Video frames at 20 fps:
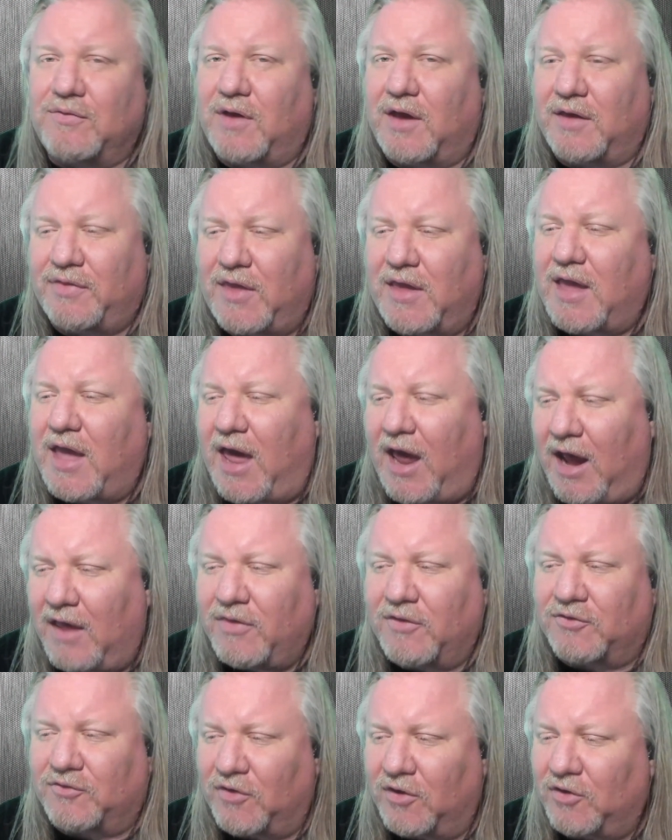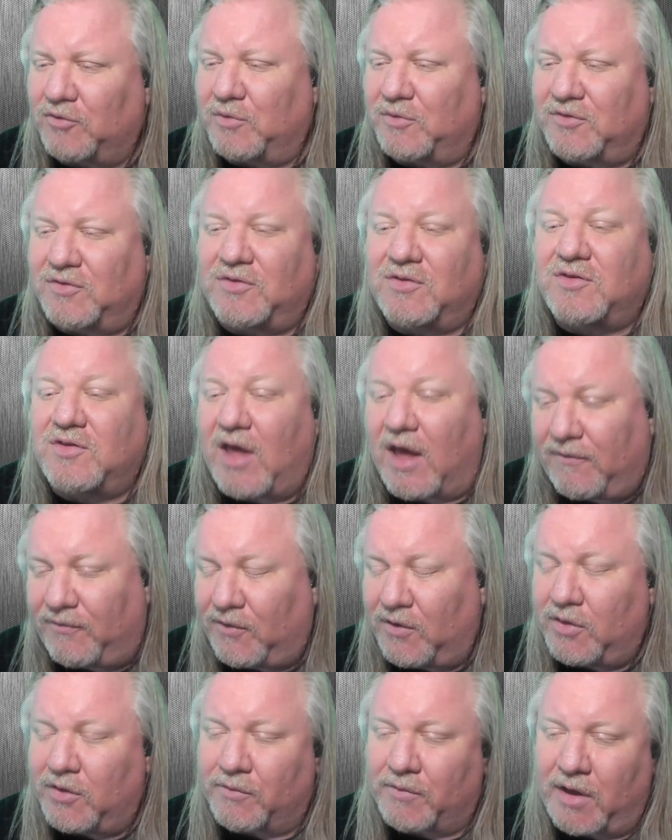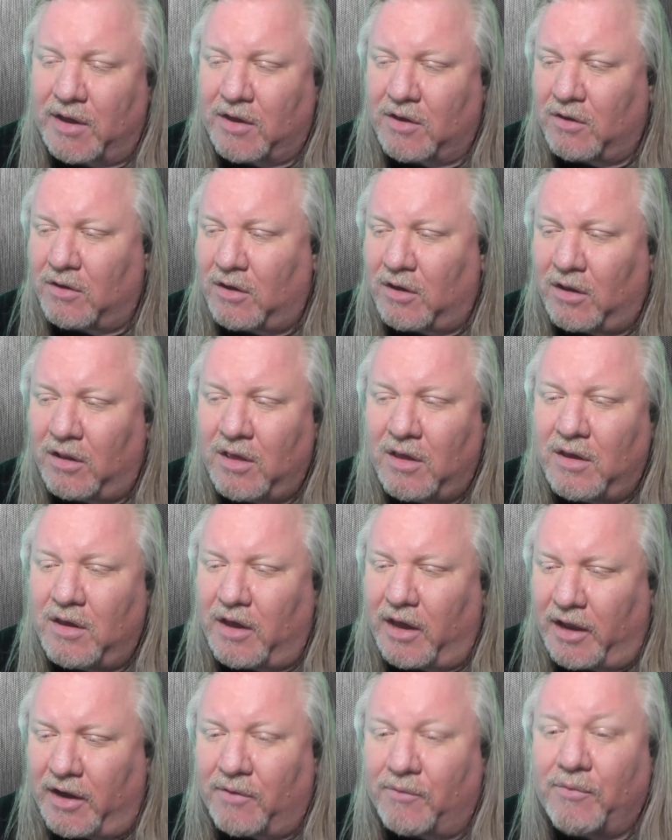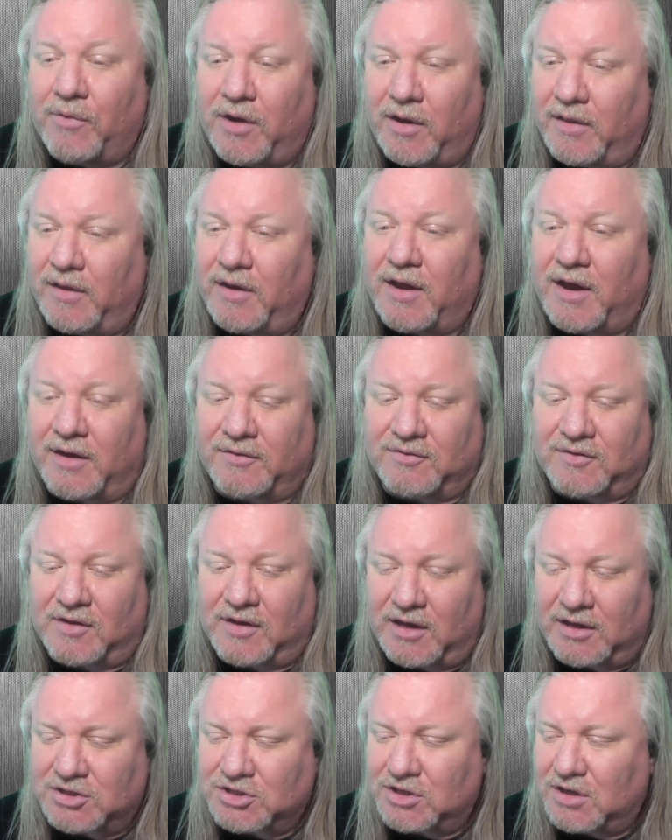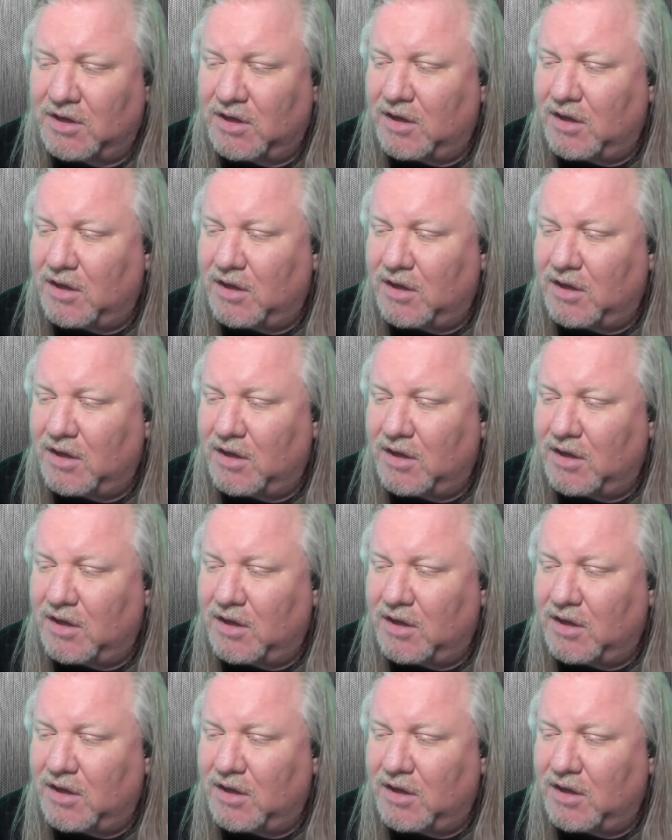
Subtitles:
I think adding the strings was definitely the right call and a really nice touch.